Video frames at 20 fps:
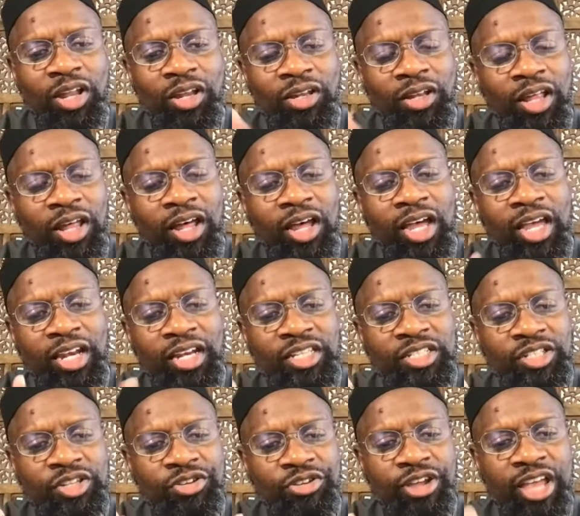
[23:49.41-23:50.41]
Allah and
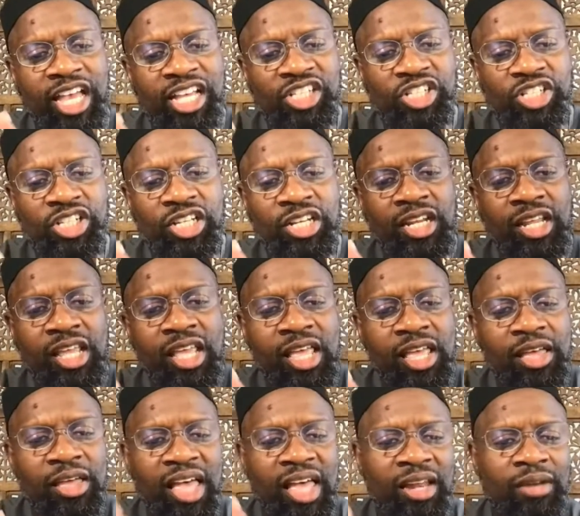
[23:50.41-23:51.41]
His creation
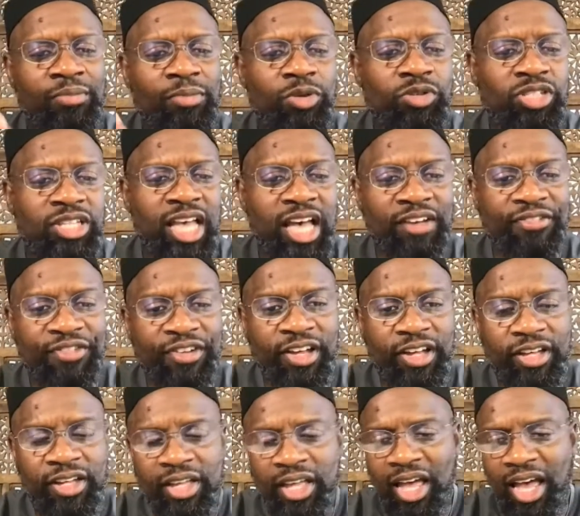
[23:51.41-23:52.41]
al-musafa.